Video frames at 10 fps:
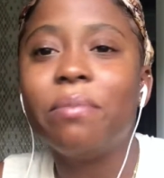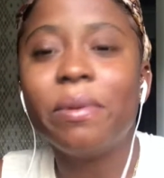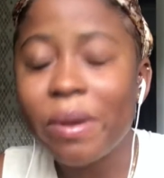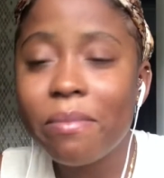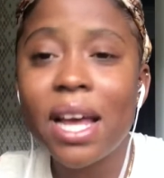
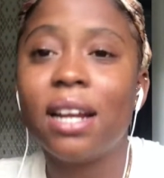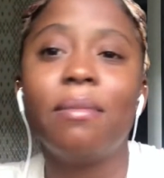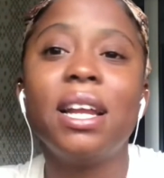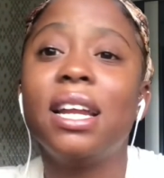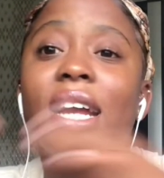remember
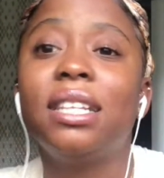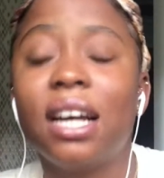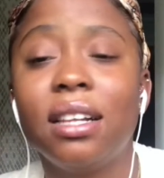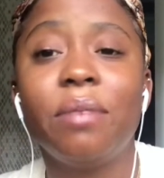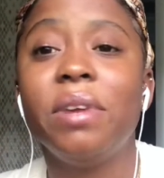nobody not
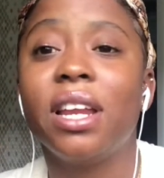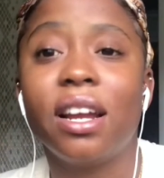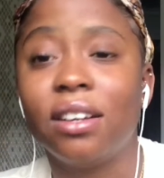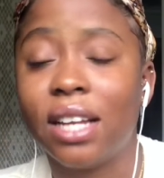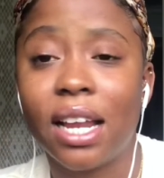talk to me and
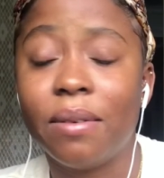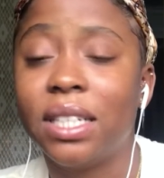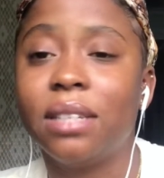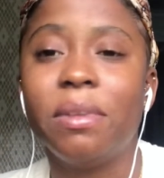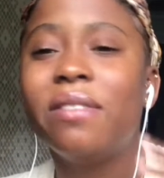nothing like this.
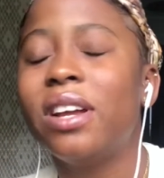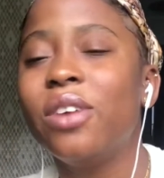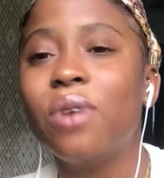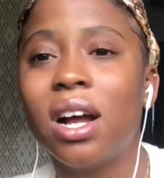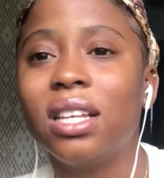Nobody
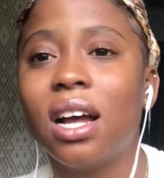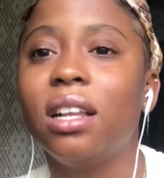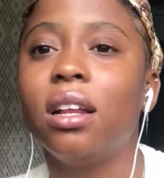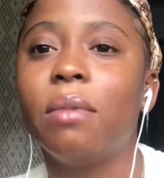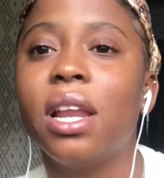want to talk to
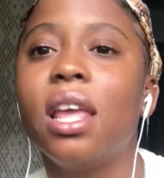nobody.